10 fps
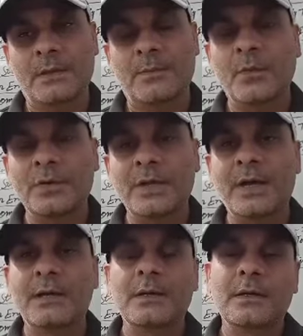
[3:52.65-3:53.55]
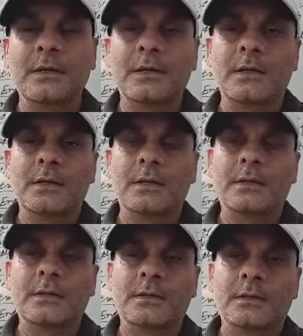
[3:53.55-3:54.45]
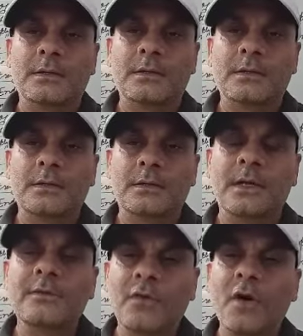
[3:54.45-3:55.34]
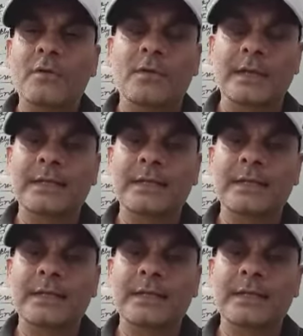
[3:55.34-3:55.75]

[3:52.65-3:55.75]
both are involved